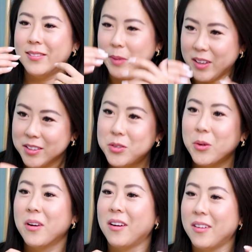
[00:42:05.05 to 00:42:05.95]
because
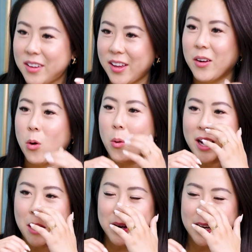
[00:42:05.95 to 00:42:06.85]
you're
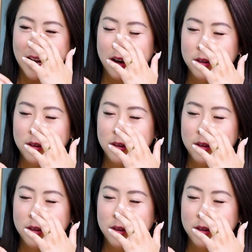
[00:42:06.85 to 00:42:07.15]
going up and down,